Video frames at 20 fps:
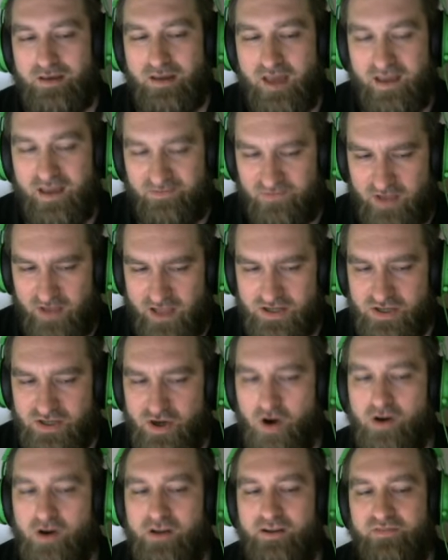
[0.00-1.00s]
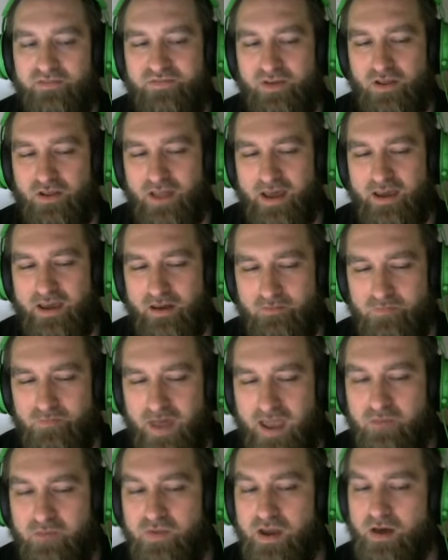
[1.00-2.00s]
It, it's starting to feel like
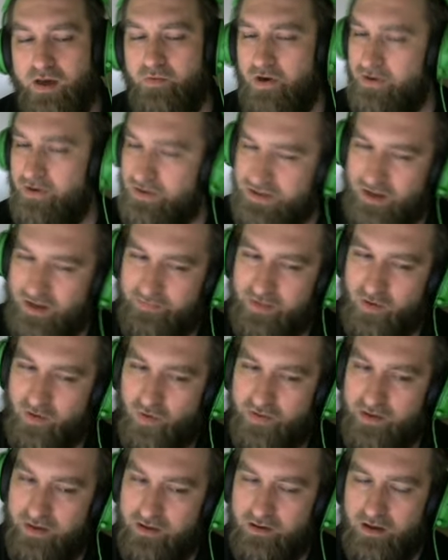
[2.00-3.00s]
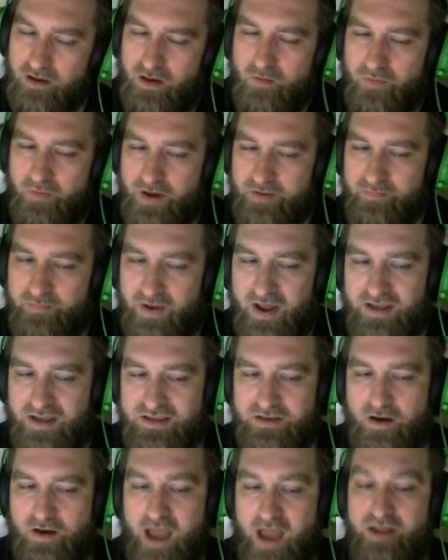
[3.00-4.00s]
maybe I'm onto something with it, but but I
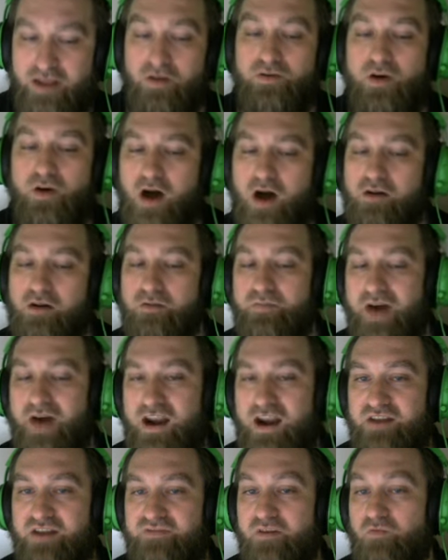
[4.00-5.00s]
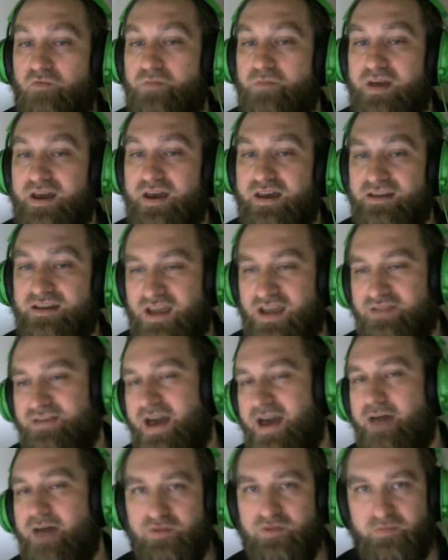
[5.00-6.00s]
still I don't know how competitive it will be against like the
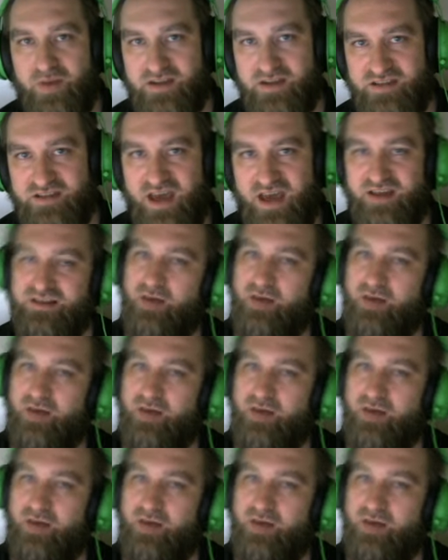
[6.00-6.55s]
absolute best decks.